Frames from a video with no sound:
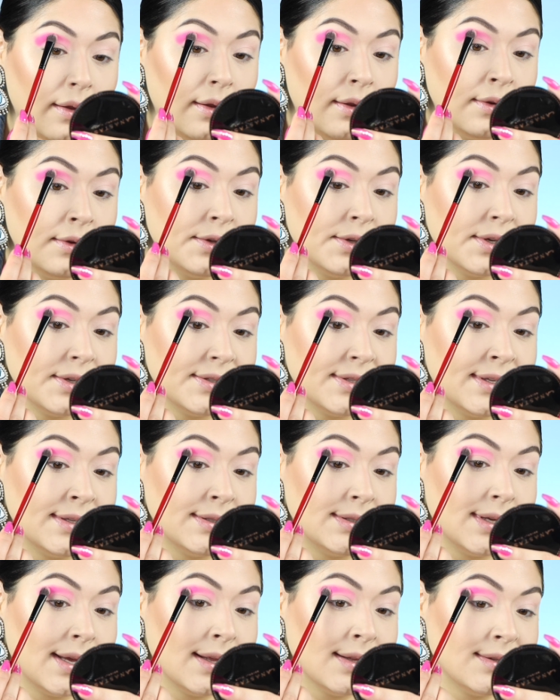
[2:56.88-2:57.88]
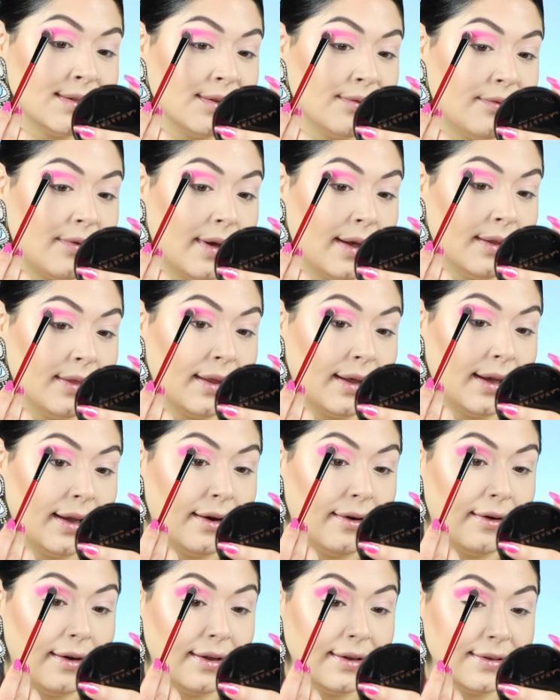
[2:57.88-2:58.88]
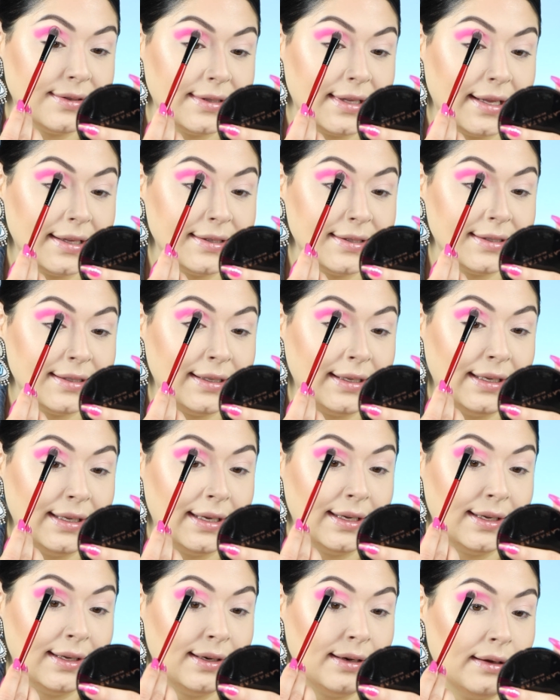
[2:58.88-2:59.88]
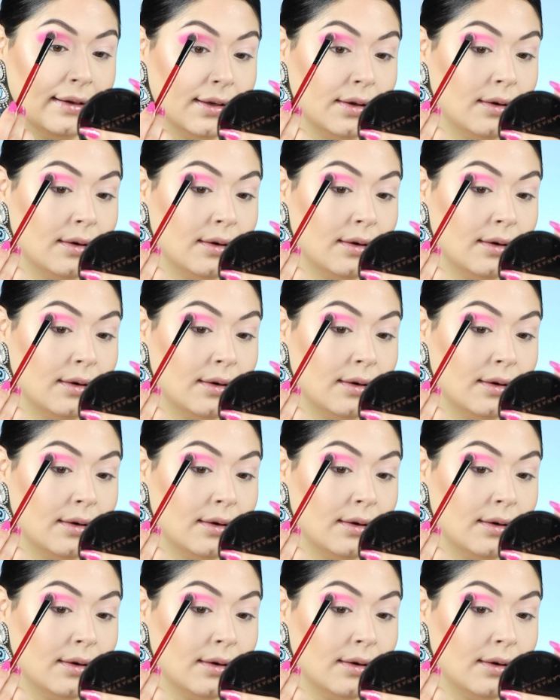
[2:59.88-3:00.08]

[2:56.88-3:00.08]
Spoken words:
and just intensify in the areas that's needed.